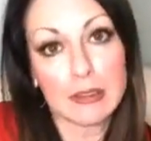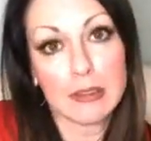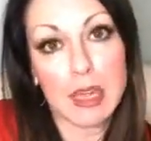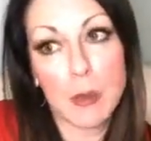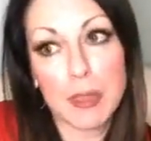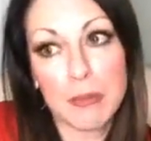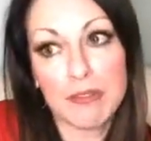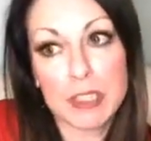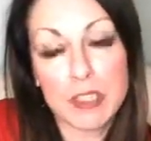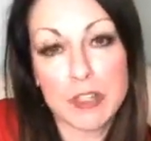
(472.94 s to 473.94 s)
help them
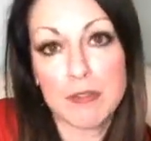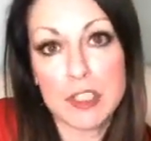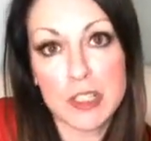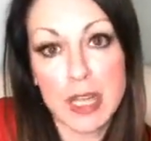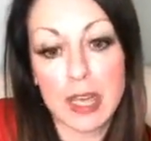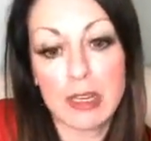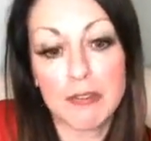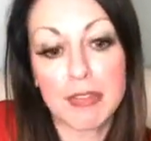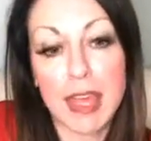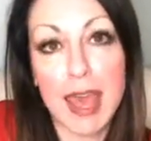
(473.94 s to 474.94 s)
vision that.
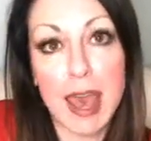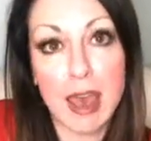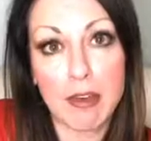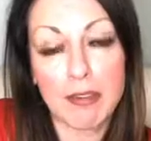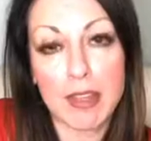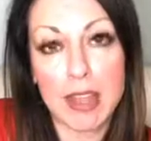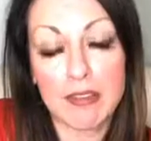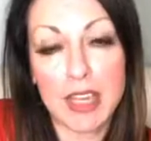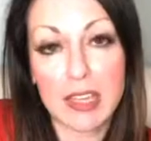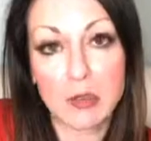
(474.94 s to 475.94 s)
If they have and they've
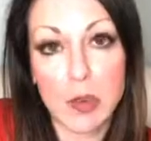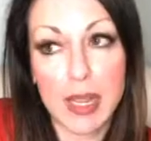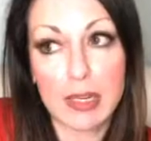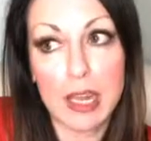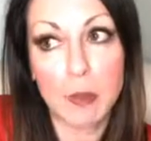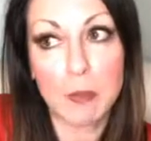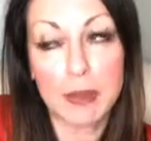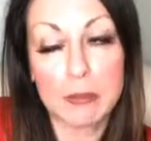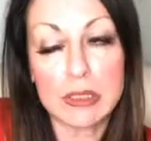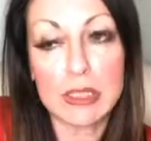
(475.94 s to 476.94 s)
gained weight, help
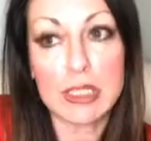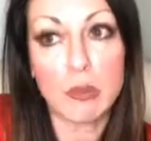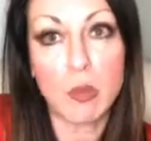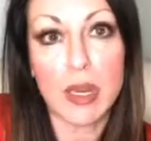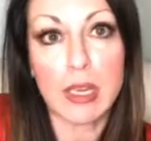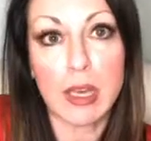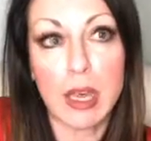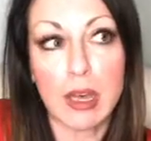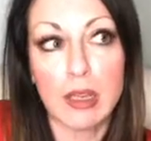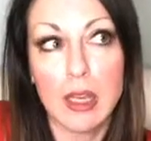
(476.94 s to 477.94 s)
them see what it,
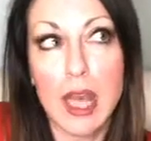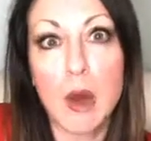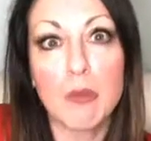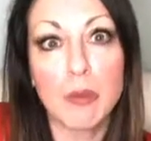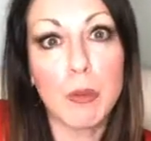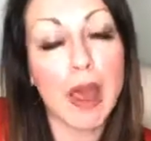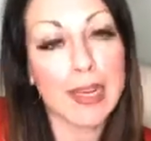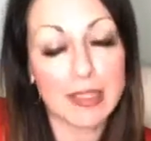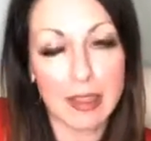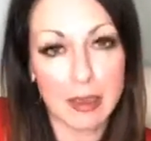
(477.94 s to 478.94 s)
help
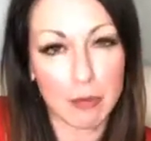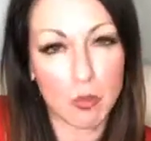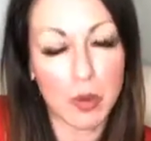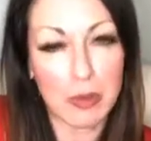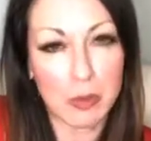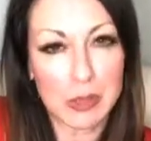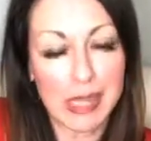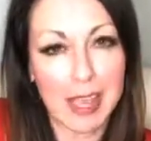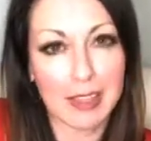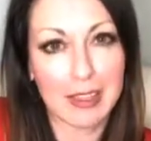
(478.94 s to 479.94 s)
remind them what it was
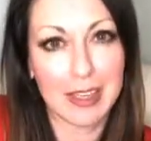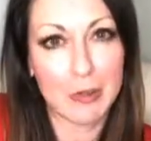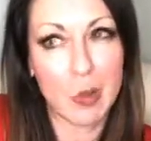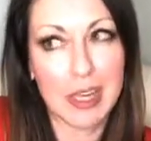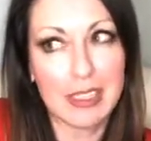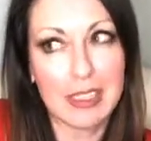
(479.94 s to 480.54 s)
like and what